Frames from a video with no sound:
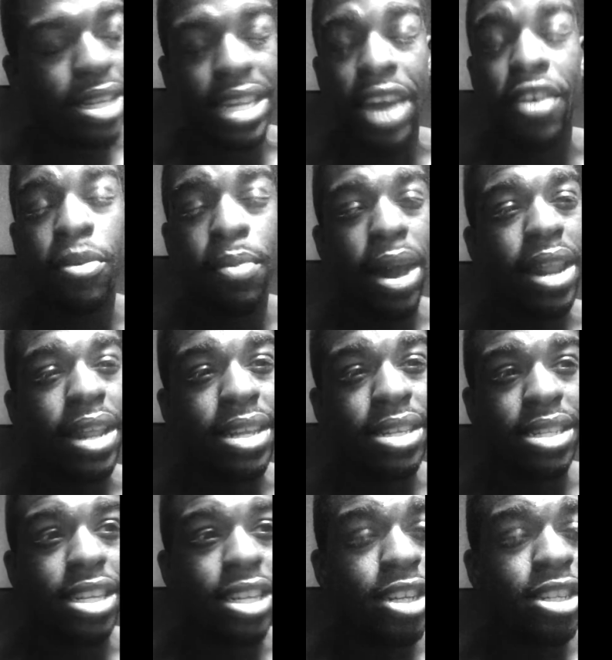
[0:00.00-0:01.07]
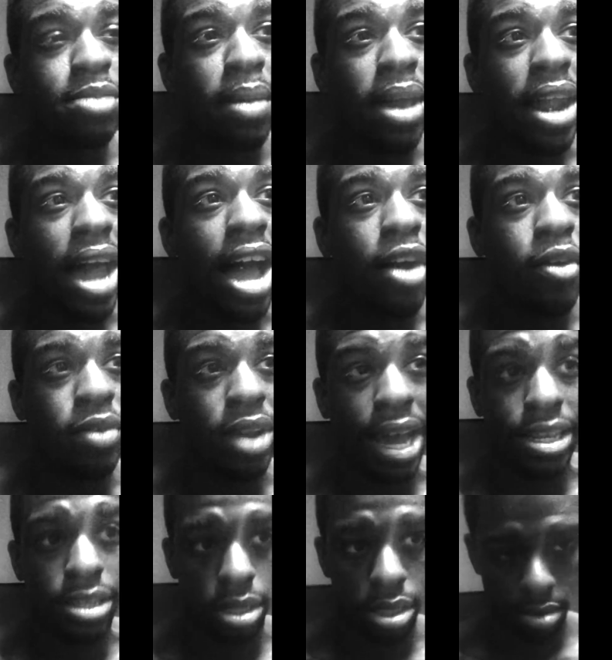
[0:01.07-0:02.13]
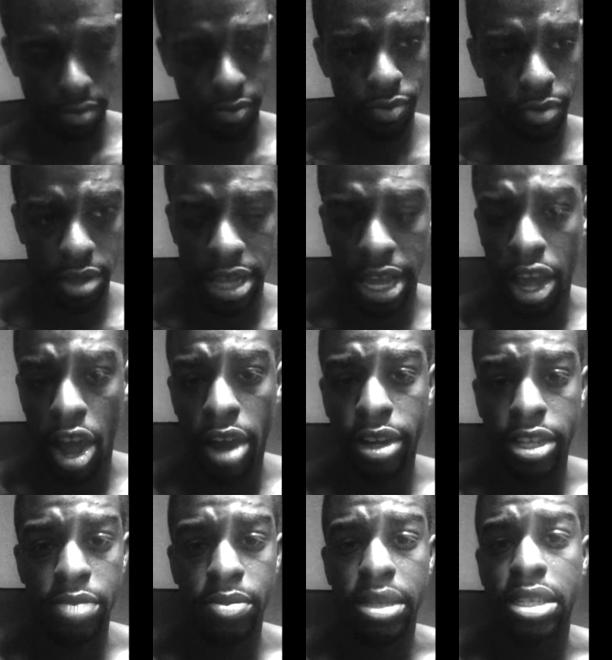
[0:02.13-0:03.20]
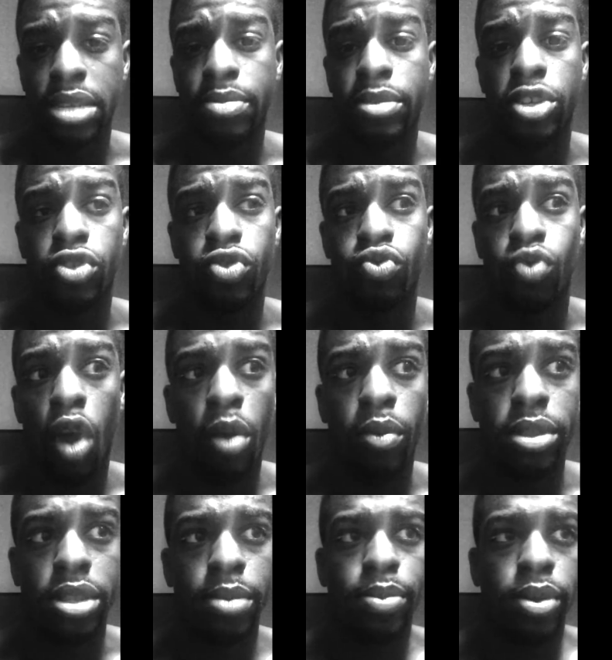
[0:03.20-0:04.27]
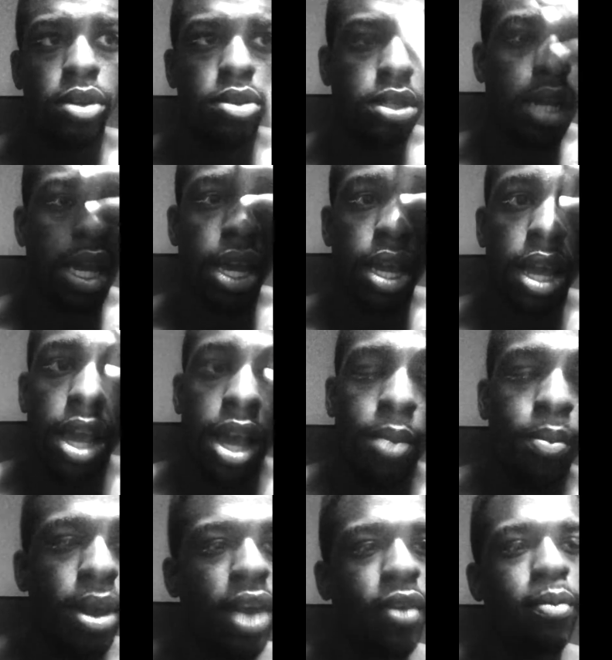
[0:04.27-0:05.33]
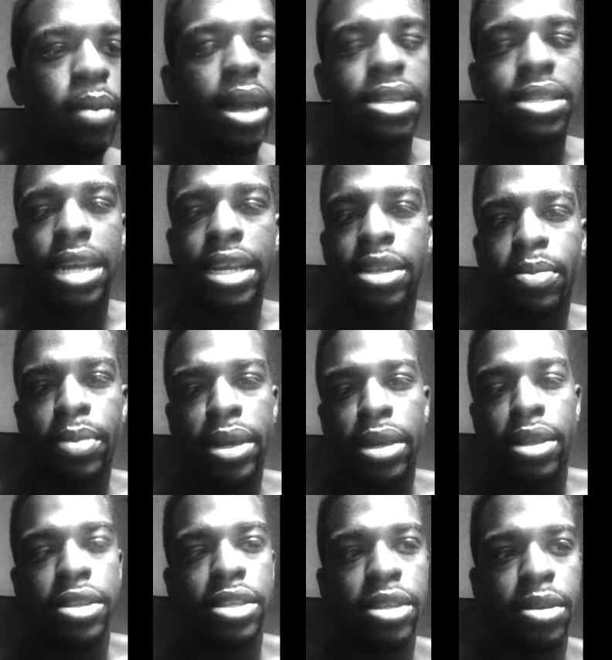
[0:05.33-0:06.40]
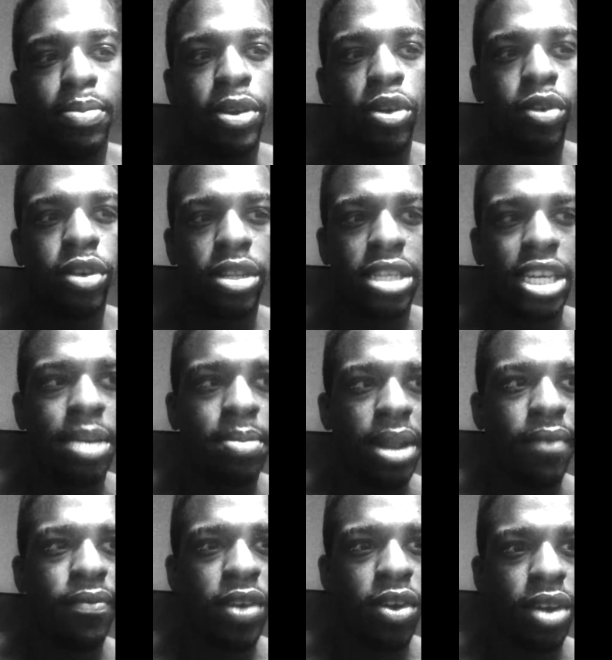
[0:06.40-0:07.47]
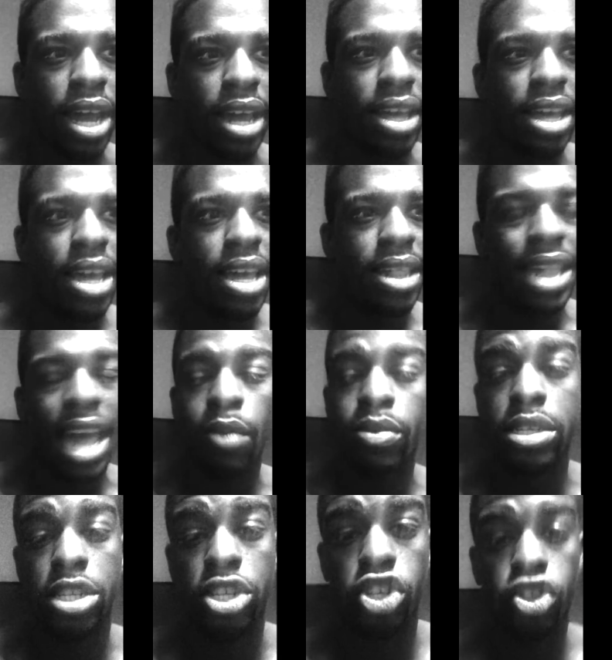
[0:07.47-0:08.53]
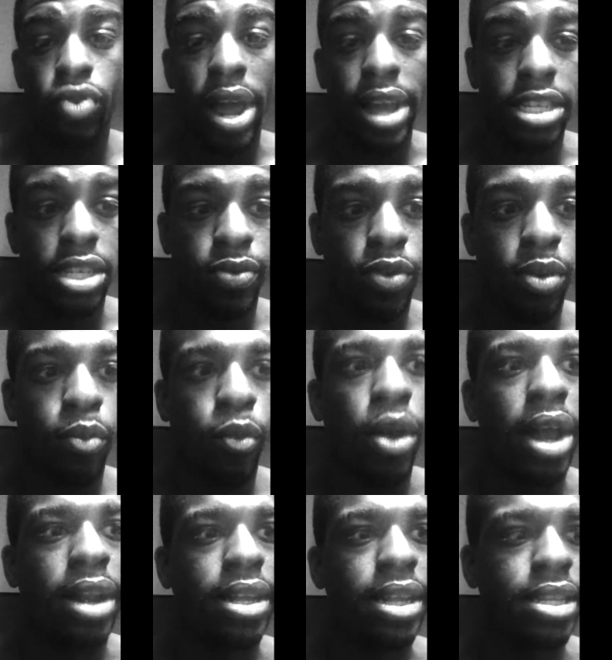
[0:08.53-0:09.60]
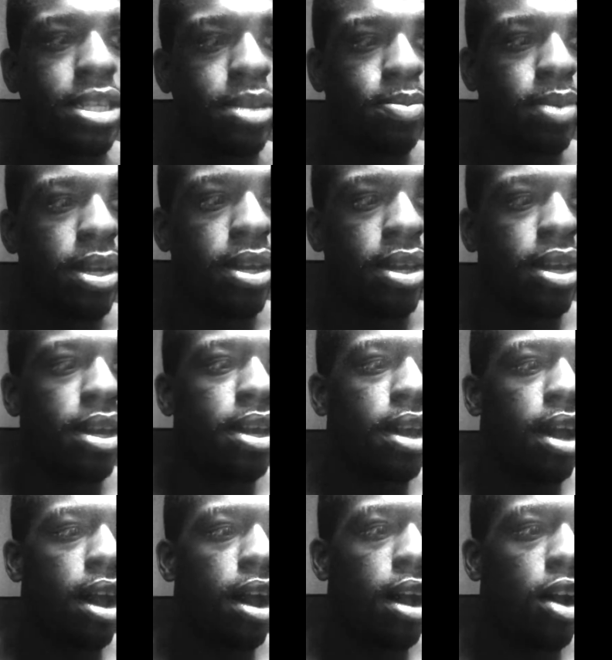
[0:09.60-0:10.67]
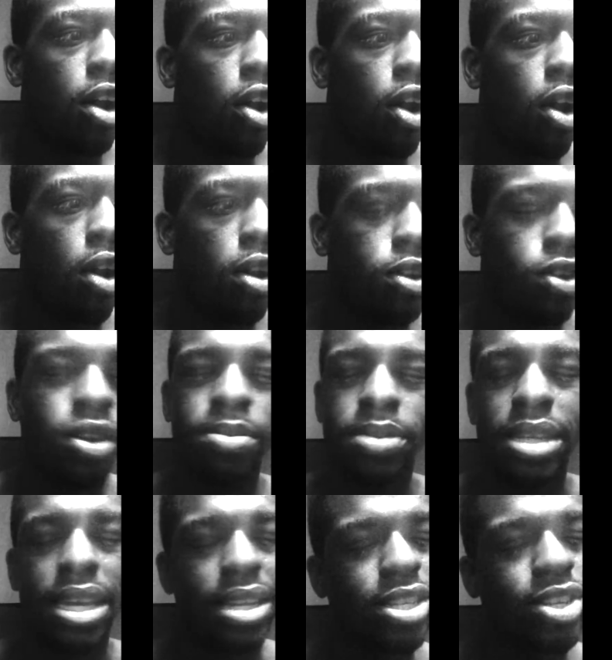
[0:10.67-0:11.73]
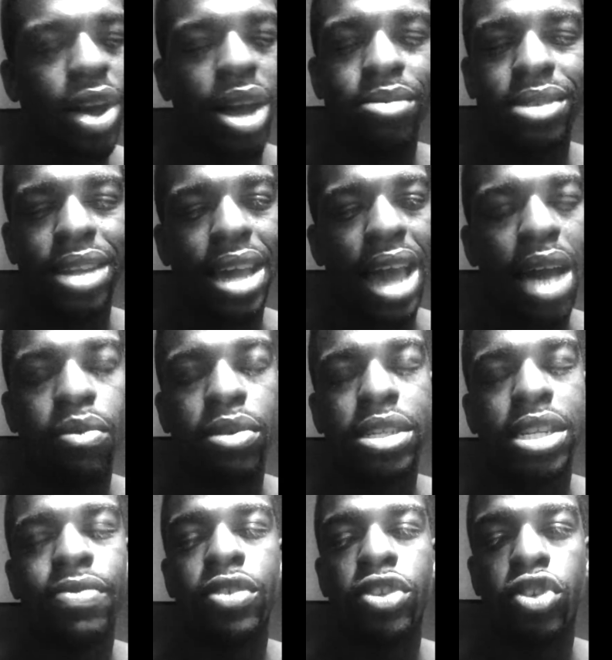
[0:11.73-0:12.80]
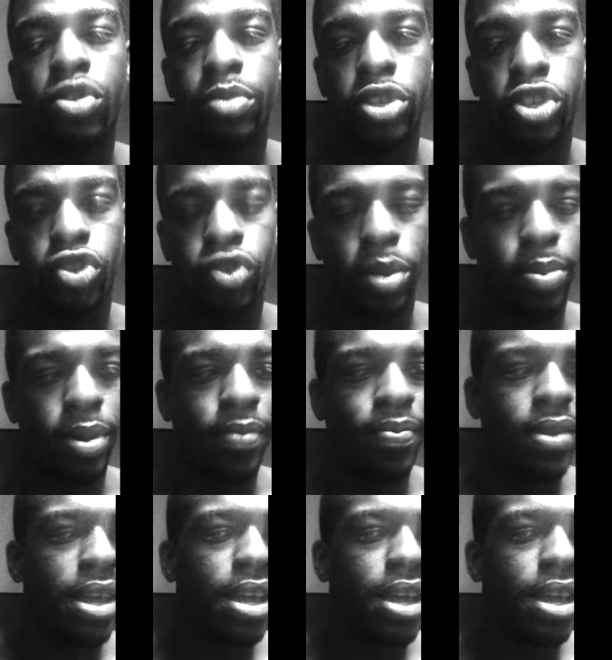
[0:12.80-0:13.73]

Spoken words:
Because everybody is, it doesn't matter how nice they are, it doesn't mean something's wrong with them per se, but everybody's not to meet to be on your team, and I felt like that was a distraction from where I needed to be. You know what I'm saying? So I was like, I wasn't even too much tripping.